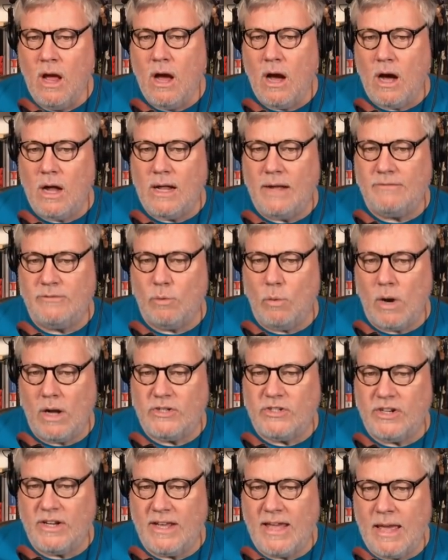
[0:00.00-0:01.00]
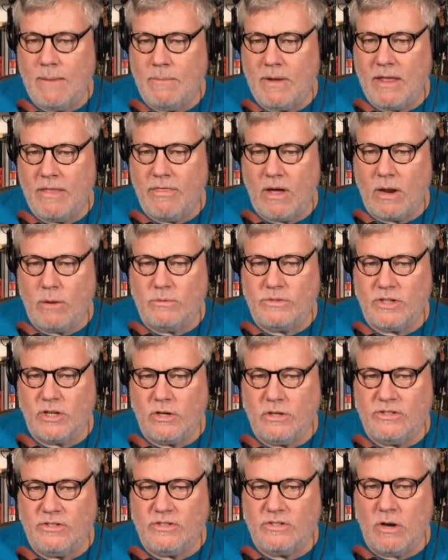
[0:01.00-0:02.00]
I'll have to watch it again, but I thought it was a
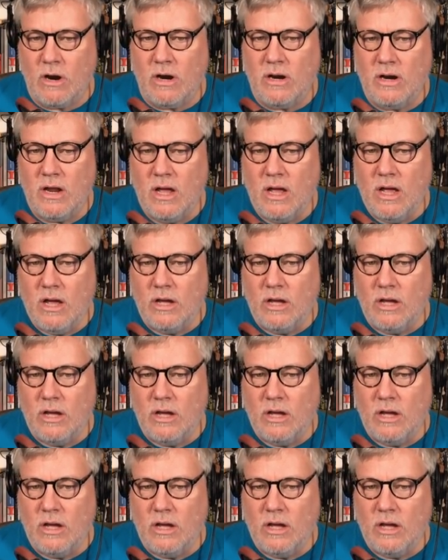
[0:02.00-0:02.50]
good start.